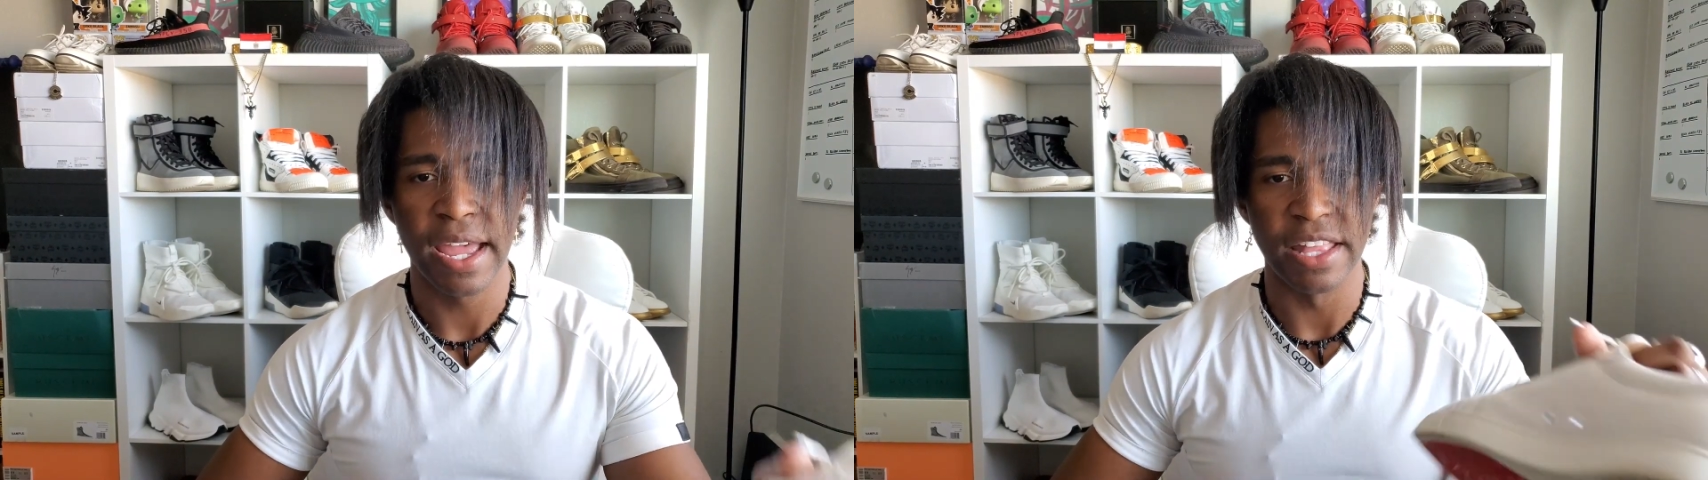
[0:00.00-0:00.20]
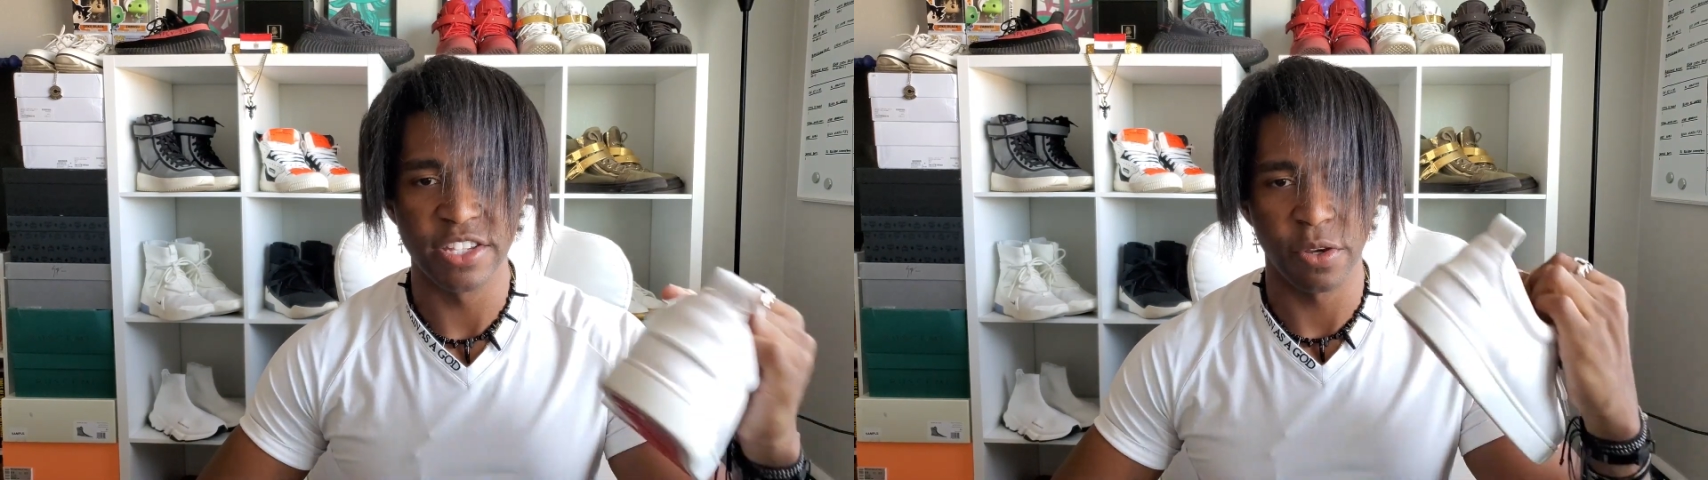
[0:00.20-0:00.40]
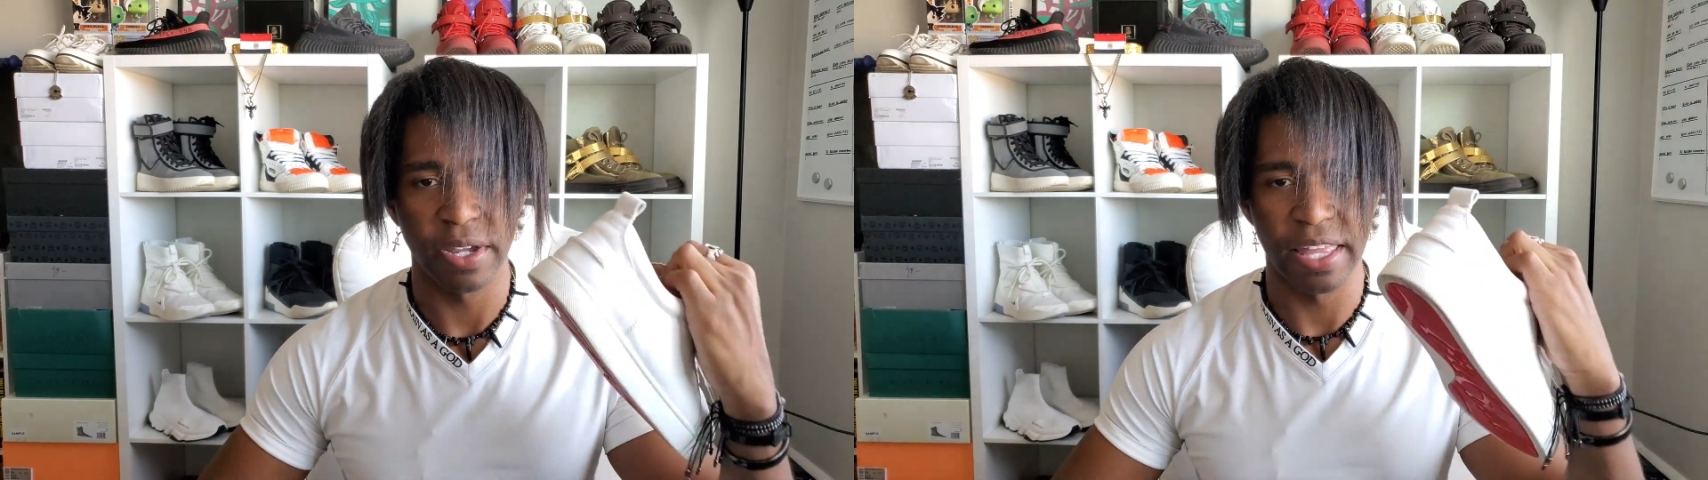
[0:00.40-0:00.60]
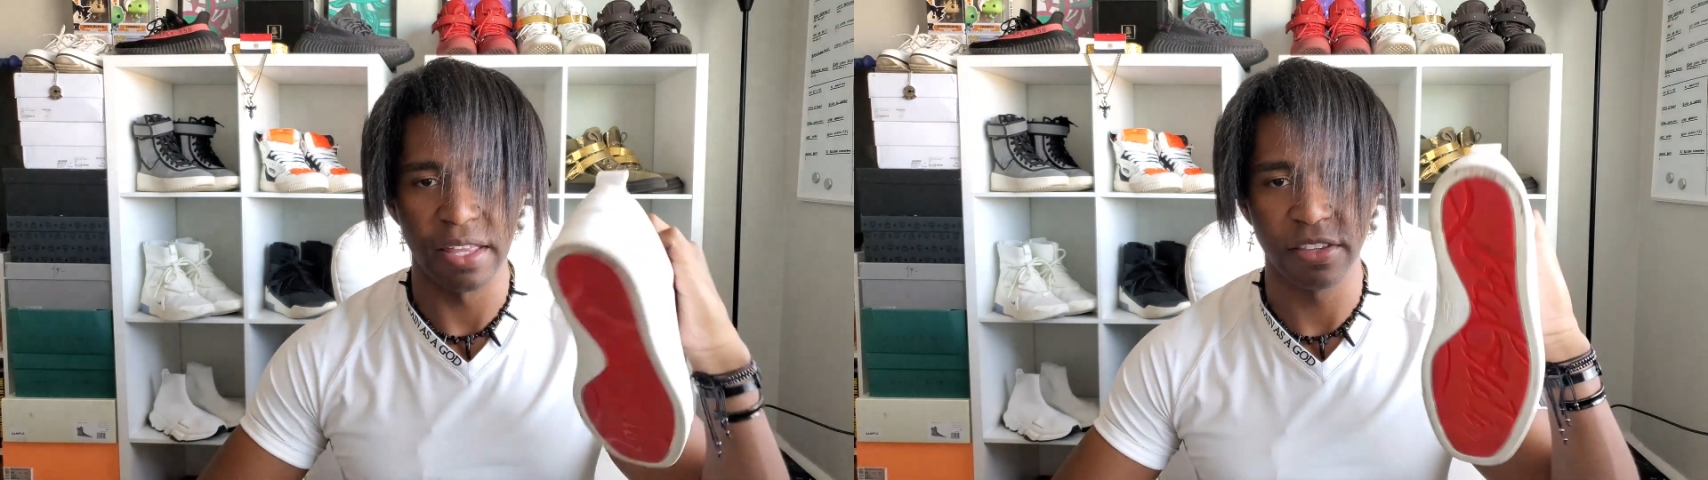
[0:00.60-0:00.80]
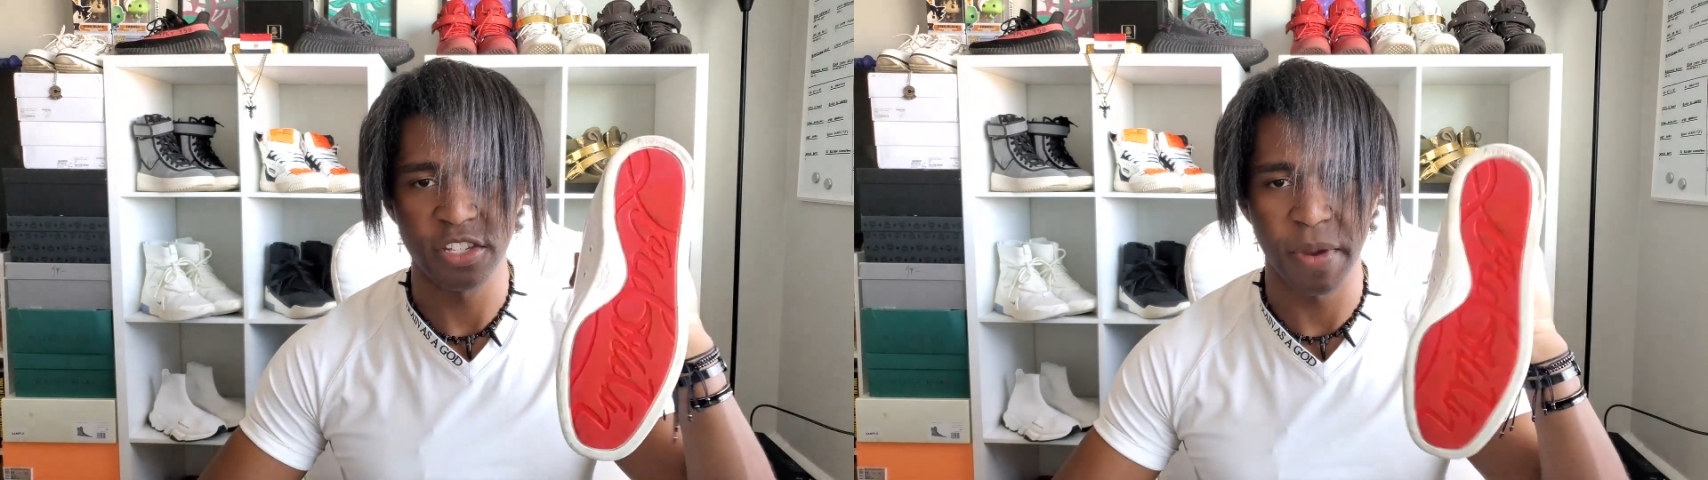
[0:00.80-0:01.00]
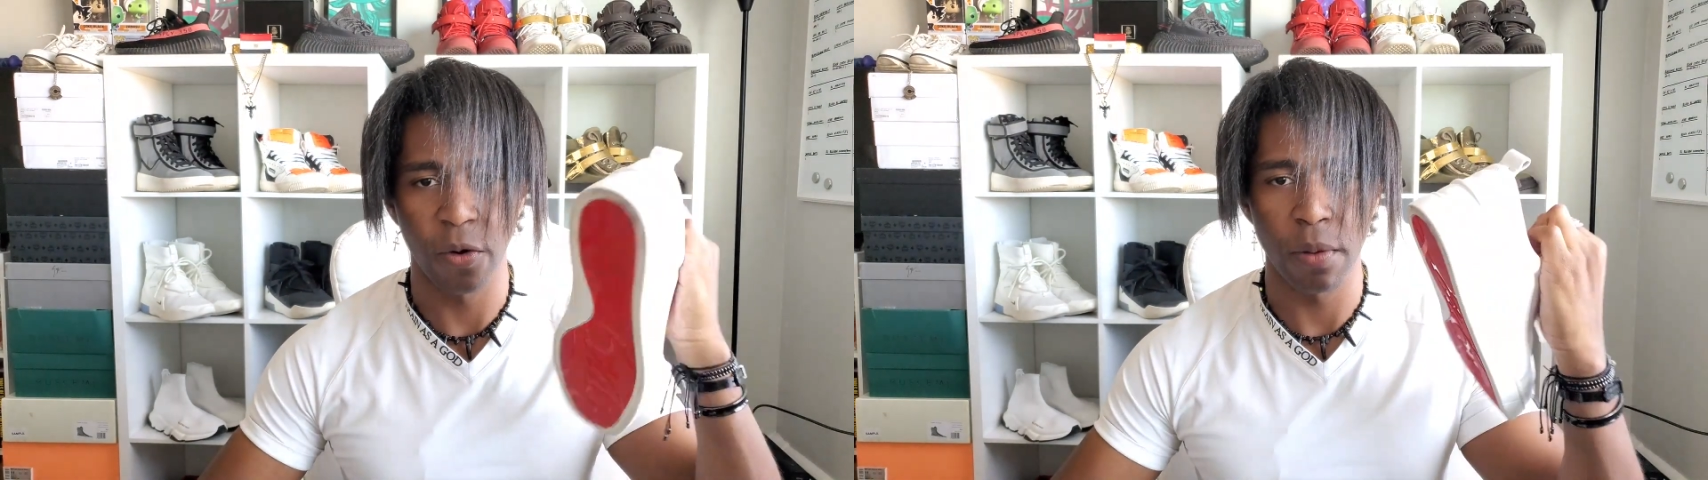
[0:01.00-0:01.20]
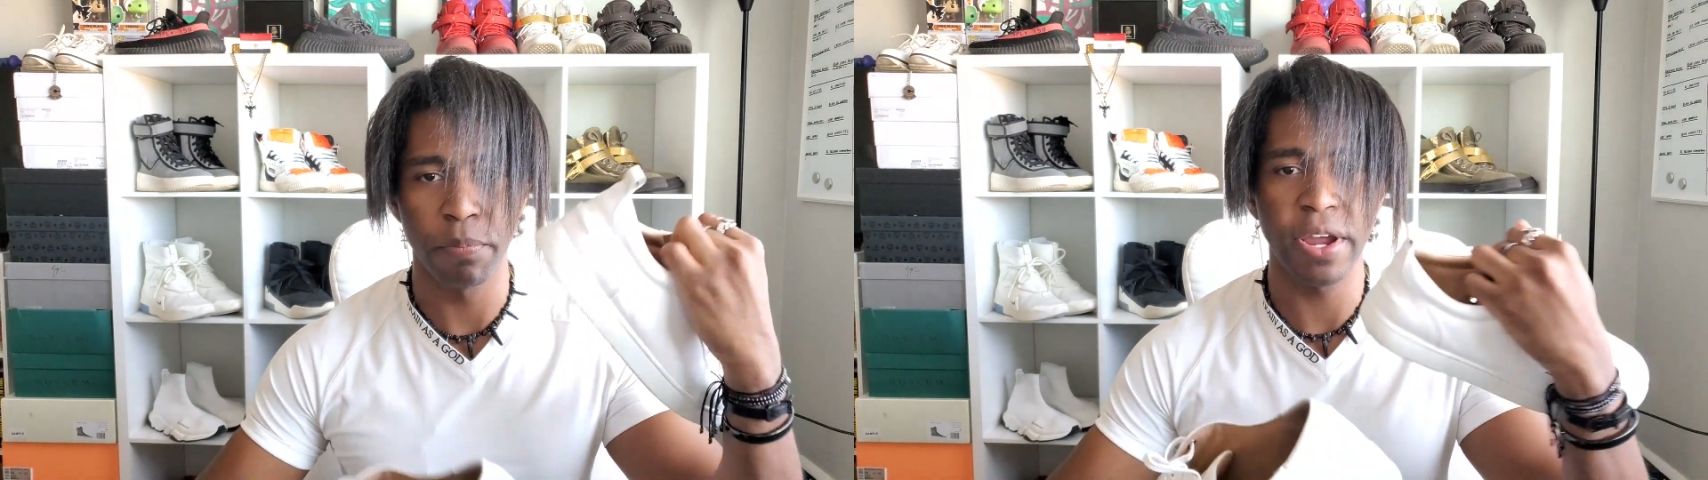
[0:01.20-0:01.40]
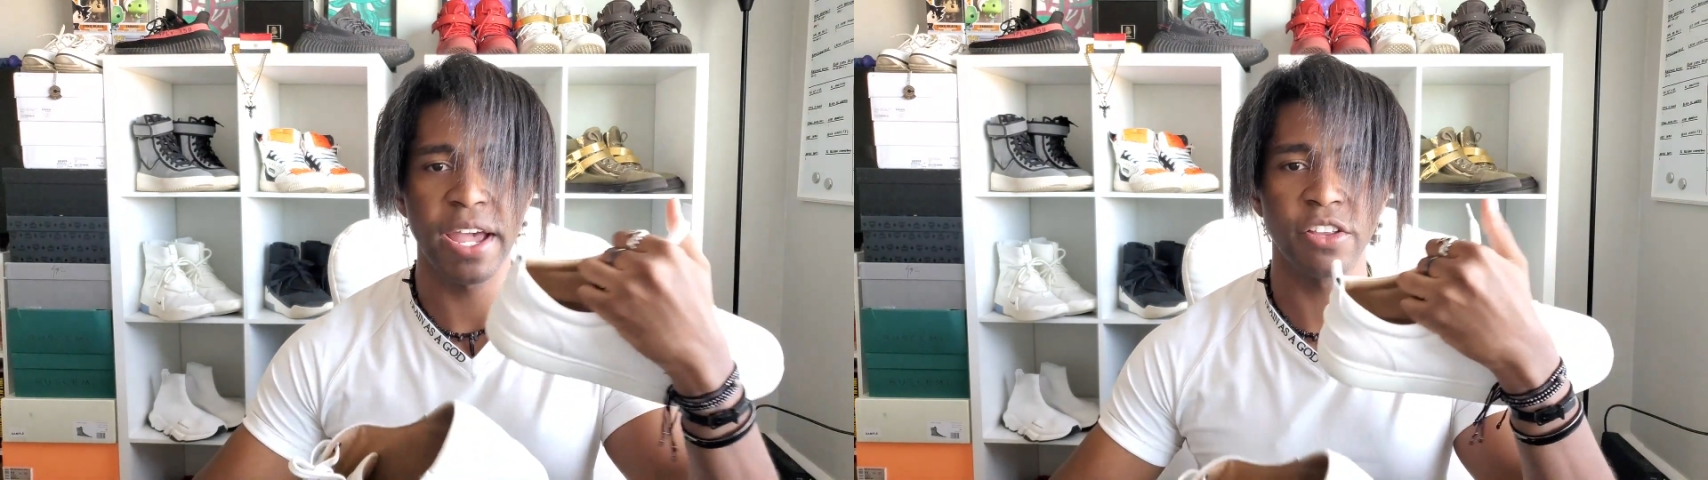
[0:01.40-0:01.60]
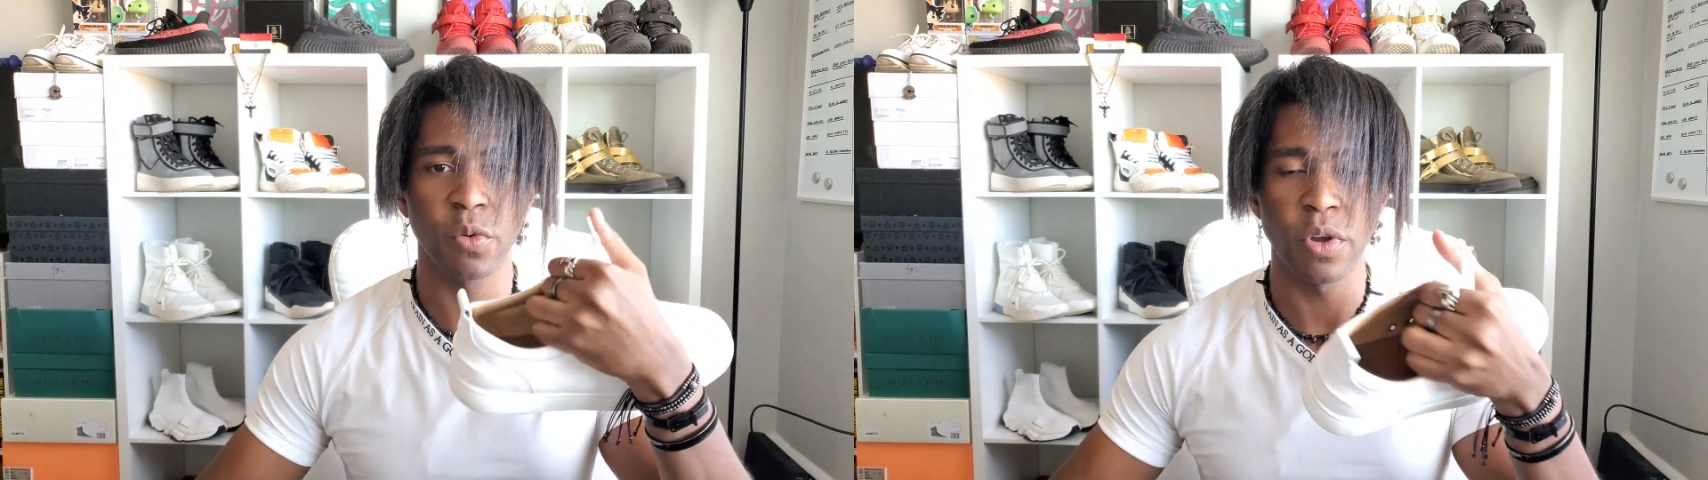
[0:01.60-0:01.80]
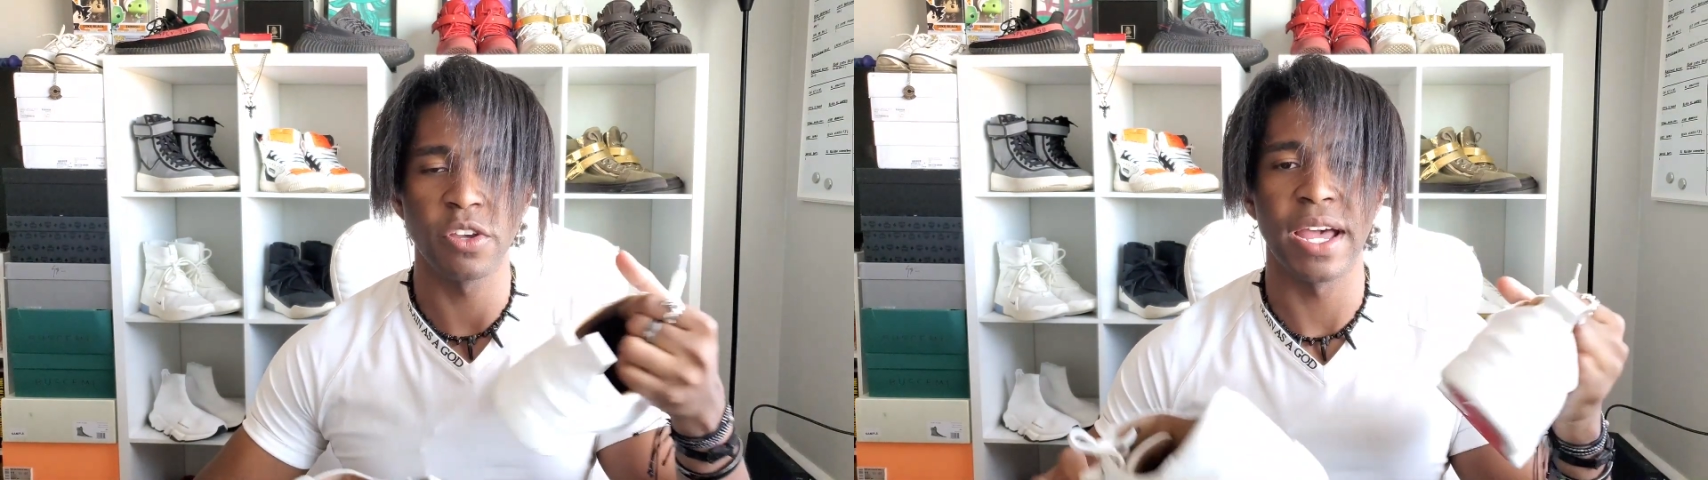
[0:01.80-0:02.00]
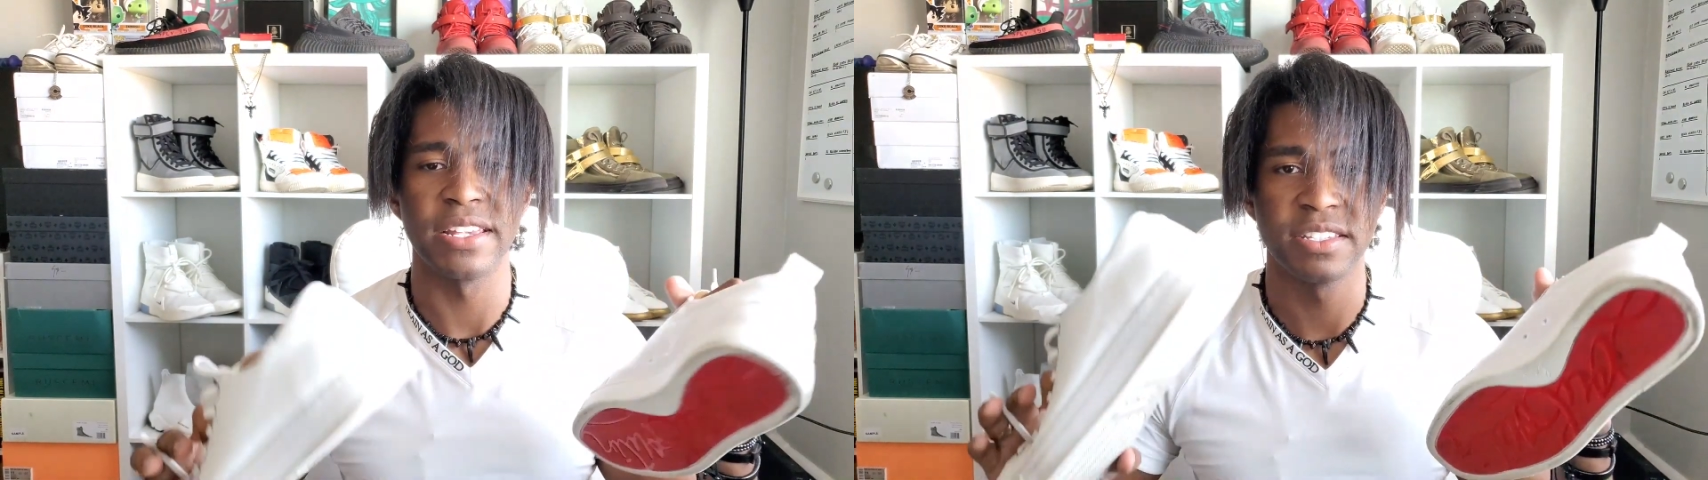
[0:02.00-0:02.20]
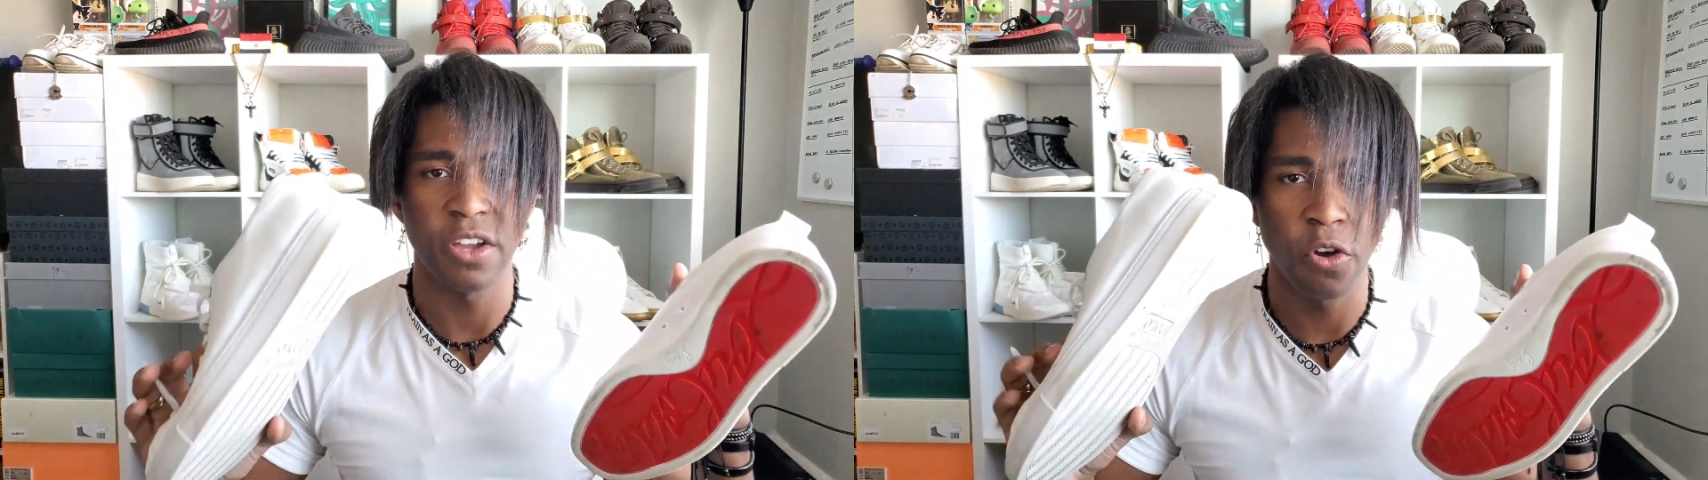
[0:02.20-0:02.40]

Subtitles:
And so, again, it doesn't matter what brand or what you guys